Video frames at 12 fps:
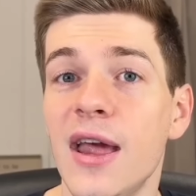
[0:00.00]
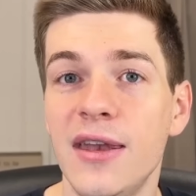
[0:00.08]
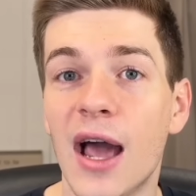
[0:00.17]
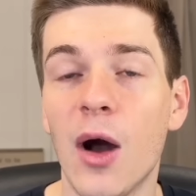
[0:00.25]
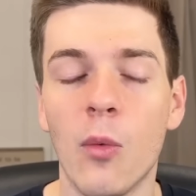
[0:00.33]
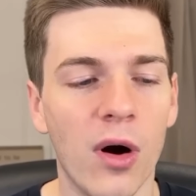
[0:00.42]

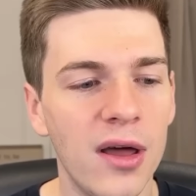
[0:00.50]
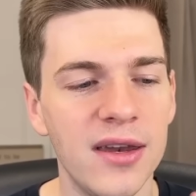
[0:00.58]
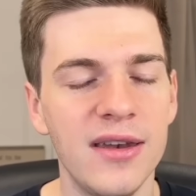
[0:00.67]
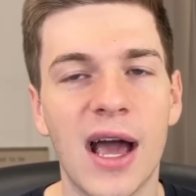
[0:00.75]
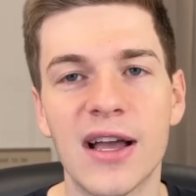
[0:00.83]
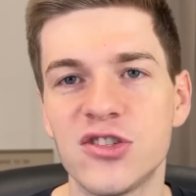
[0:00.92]
not one,
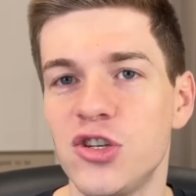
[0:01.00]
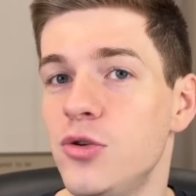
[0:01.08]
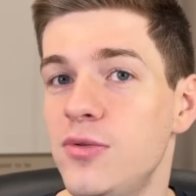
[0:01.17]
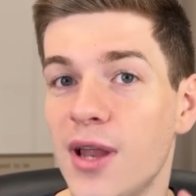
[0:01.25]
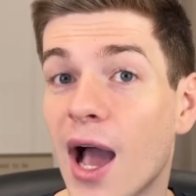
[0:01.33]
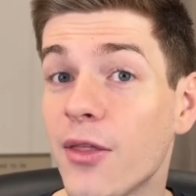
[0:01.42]
not two,
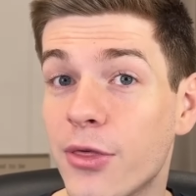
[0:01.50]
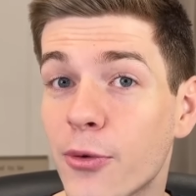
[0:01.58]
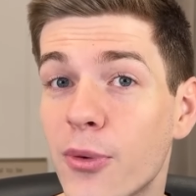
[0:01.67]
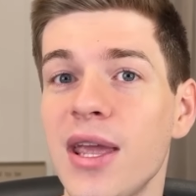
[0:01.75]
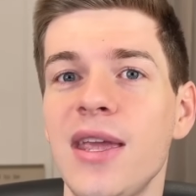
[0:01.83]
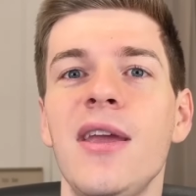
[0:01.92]
not
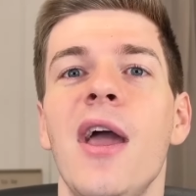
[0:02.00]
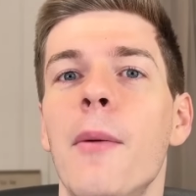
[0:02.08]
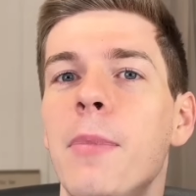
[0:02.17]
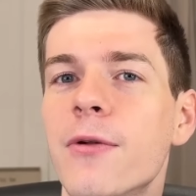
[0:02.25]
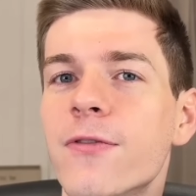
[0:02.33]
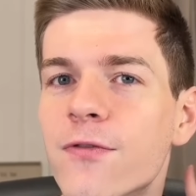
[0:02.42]
three,
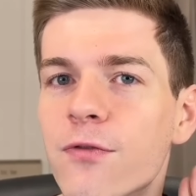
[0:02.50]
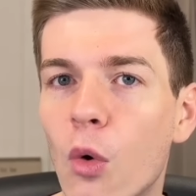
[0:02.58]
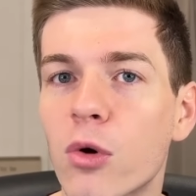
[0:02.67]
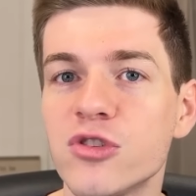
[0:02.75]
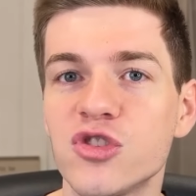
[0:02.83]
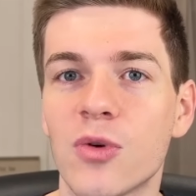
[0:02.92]
but
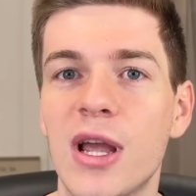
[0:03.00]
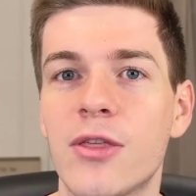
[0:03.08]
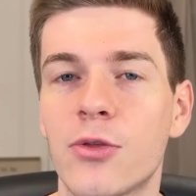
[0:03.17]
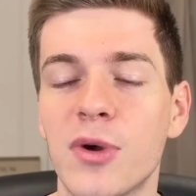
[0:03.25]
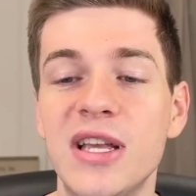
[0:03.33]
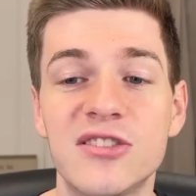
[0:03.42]
4 straight
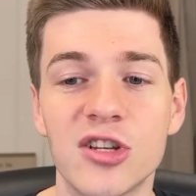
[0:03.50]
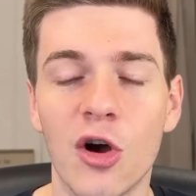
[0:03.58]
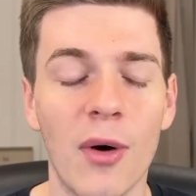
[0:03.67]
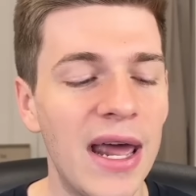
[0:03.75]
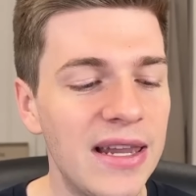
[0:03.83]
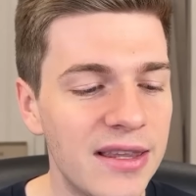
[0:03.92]
threes to go
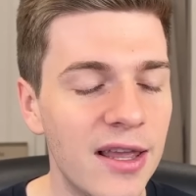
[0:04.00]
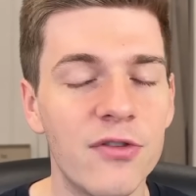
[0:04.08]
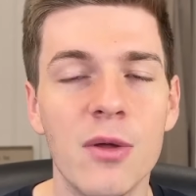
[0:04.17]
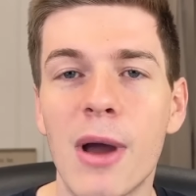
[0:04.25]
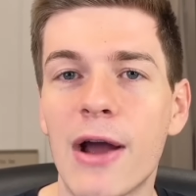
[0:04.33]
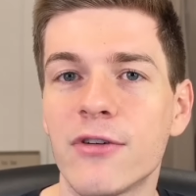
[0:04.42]
ahead and give the
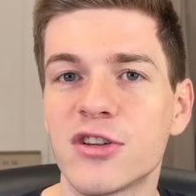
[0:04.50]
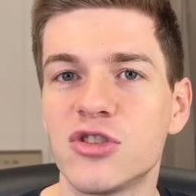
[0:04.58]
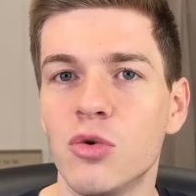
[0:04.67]
Mavericks the